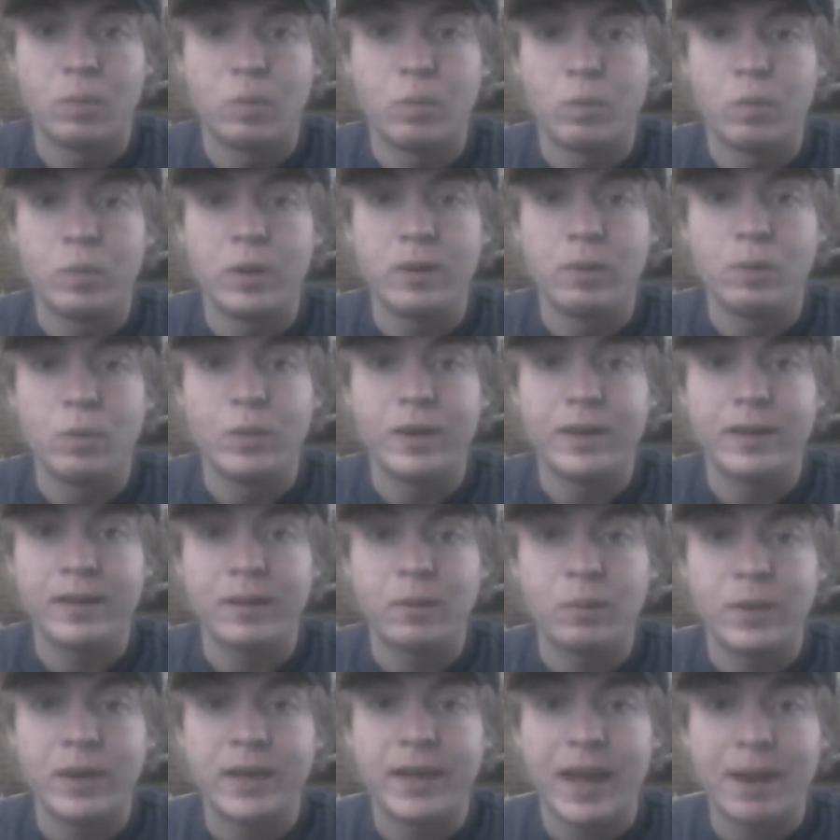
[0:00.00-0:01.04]

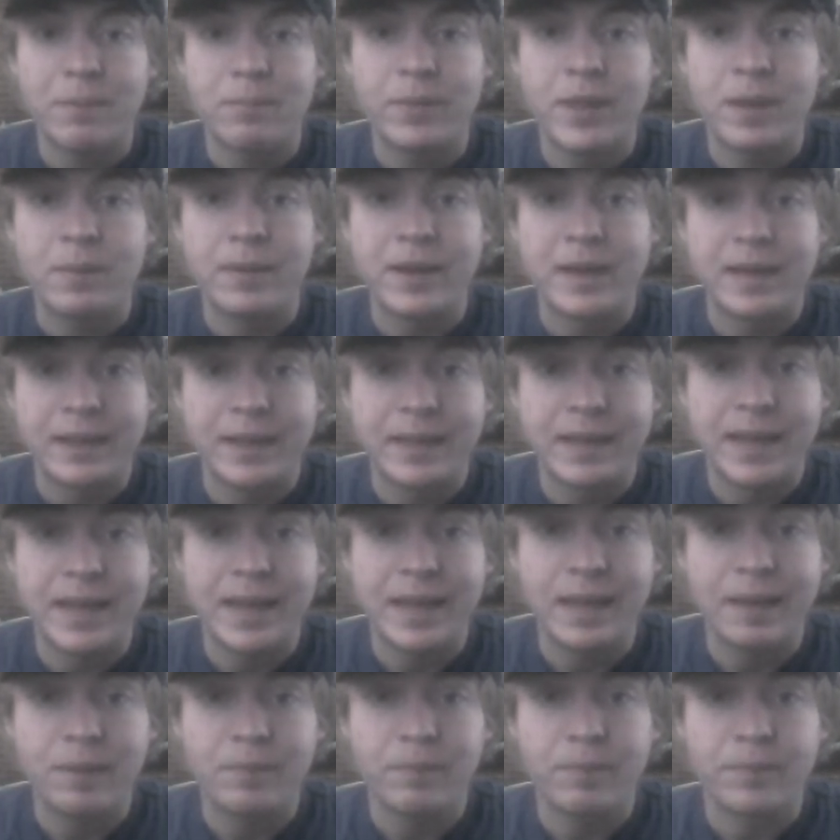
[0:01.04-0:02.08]
we kept them in the
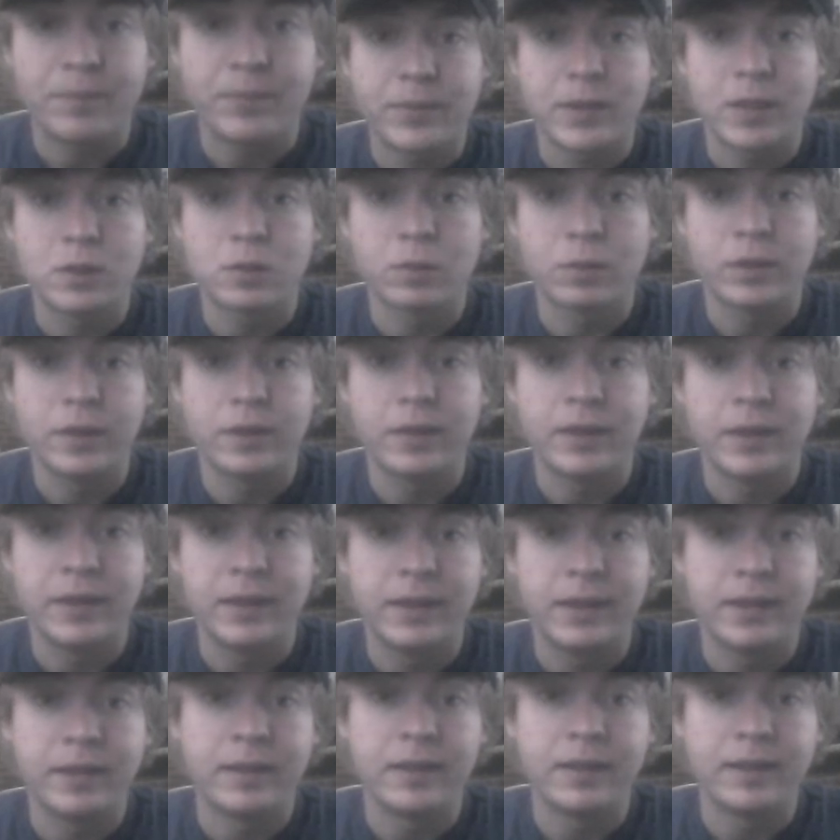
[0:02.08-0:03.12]
game so that they